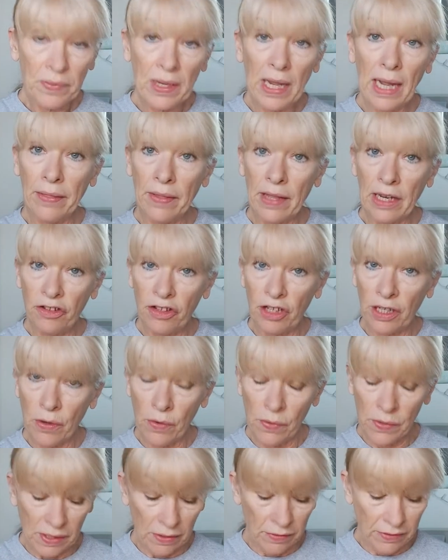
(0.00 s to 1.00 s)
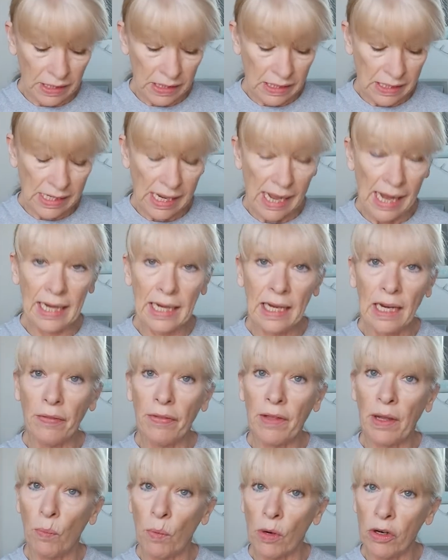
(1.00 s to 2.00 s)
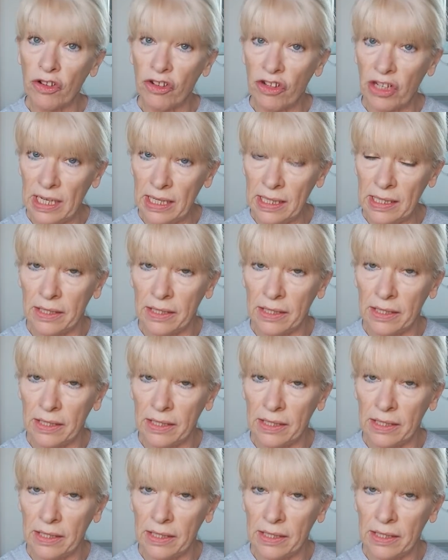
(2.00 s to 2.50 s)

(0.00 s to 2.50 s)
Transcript: And then she goes on to say that what she's